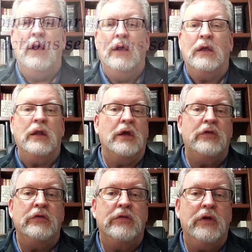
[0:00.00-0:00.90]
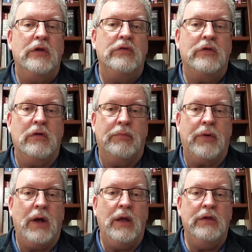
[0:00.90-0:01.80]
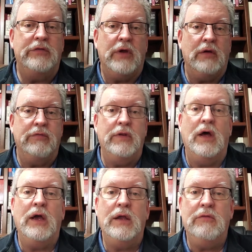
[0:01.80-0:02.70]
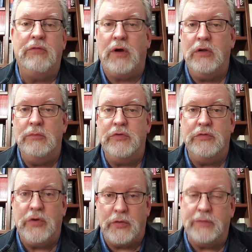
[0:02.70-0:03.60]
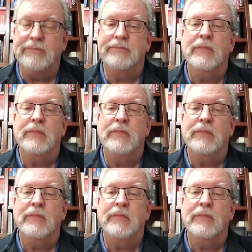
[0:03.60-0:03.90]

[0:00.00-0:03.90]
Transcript: Connections is comprised of 9 volumes in total.